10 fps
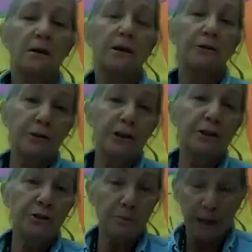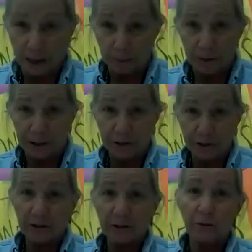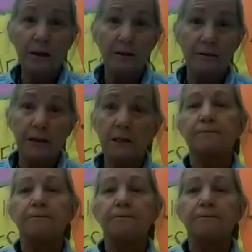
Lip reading: And they're teaching me how to play chess, so I love it.